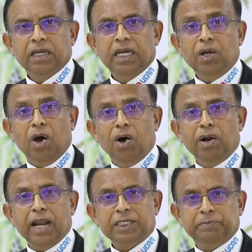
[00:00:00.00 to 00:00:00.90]
in
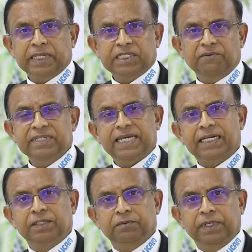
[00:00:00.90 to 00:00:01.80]
all aspects of its
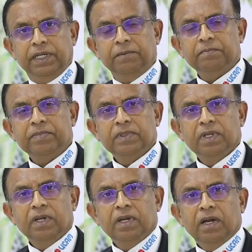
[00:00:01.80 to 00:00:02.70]
activity
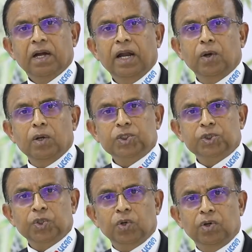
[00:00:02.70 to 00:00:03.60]
and
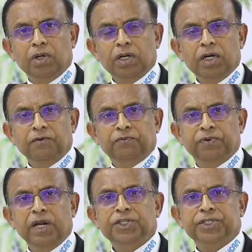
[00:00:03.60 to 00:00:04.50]
also
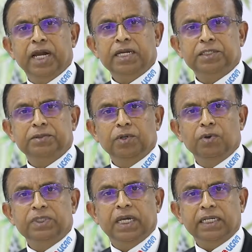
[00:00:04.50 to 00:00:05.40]
differentiates
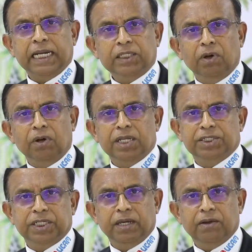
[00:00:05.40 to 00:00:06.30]
using
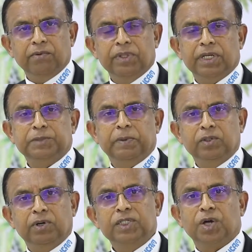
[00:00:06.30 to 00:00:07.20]
technology with
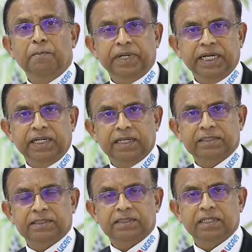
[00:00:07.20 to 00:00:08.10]
respect to its
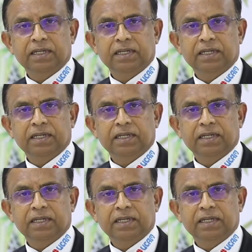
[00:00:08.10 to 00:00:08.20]
competitors.